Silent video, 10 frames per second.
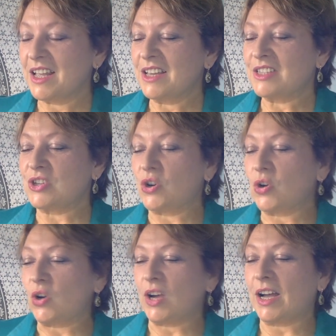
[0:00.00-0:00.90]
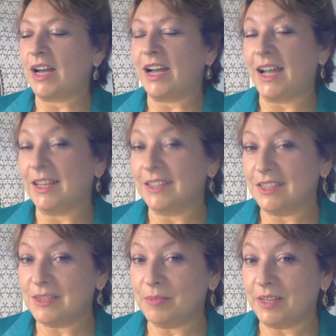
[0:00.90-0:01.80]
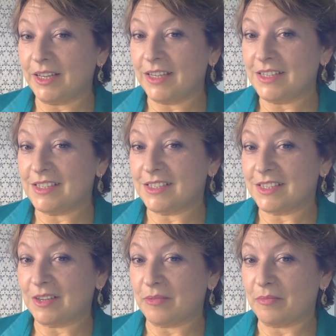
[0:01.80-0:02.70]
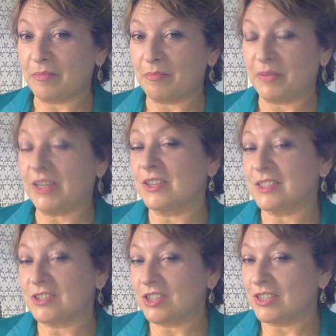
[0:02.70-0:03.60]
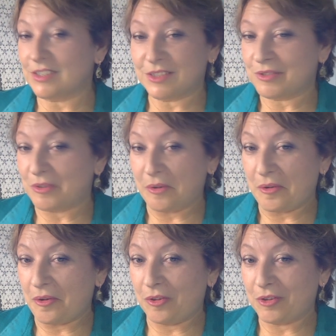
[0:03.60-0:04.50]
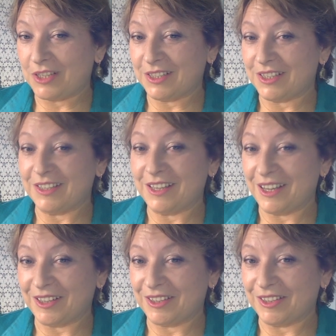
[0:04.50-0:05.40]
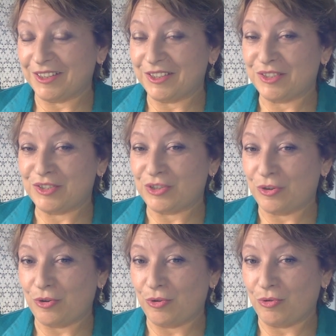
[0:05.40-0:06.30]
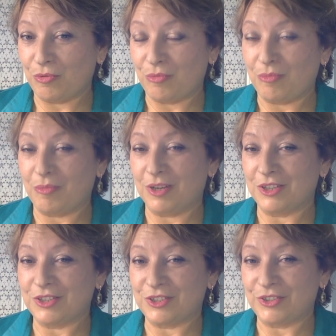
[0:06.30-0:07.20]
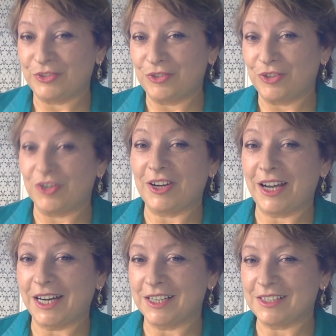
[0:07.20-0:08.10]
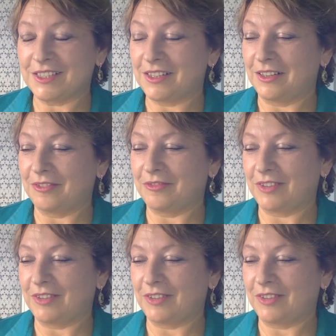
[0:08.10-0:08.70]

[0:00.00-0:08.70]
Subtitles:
So at this place, because she's already connected so much to her higher self,